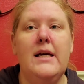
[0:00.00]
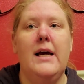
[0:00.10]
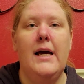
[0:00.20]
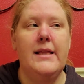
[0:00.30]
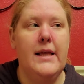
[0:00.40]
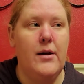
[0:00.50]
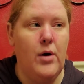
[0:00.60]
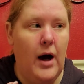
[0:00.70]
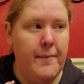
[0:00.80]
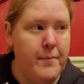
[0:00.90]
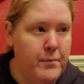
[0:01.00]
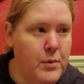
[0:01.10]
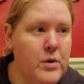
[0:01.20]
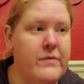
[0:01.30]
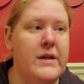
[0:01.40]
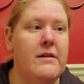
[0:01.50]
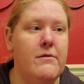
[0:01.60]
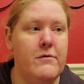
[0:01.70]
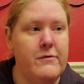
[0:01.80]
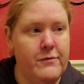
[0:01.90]
and that I'm moving
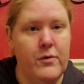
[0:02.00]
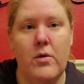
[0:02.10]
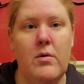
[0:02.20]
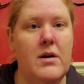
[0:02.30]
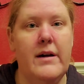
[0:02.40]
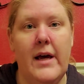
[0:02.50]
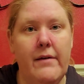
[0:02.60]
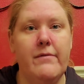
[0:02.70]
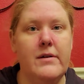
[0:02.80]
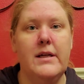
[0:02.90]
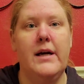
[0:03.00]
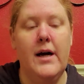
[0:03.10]
forward every day.